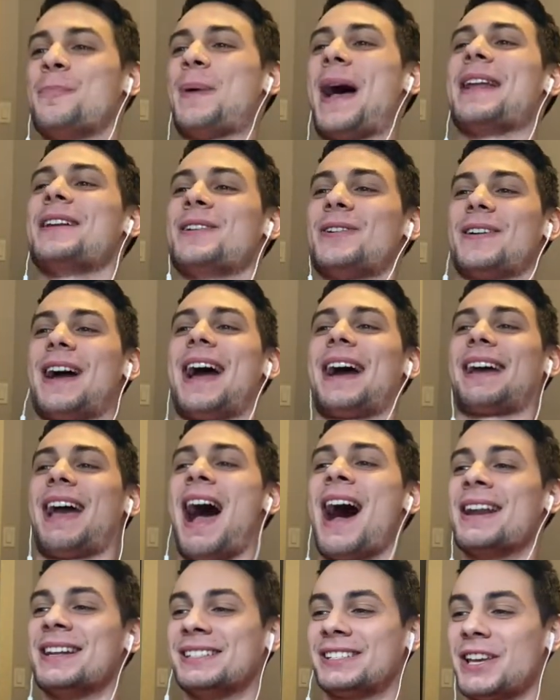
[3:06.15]
Bednarek?
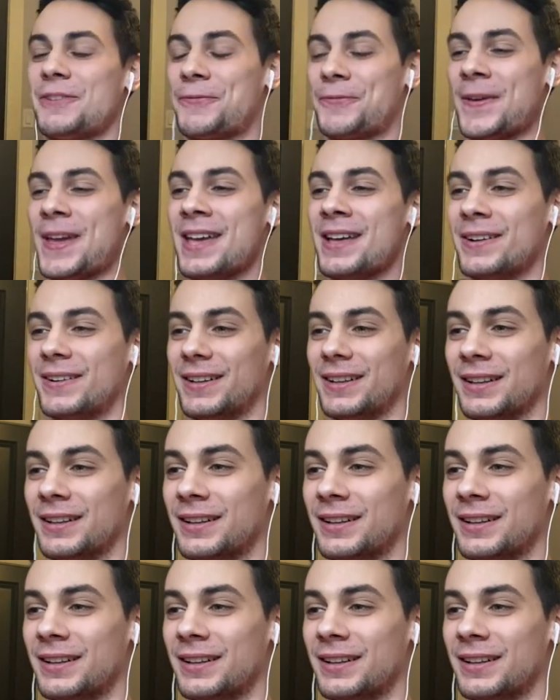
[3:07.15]
How does it feel?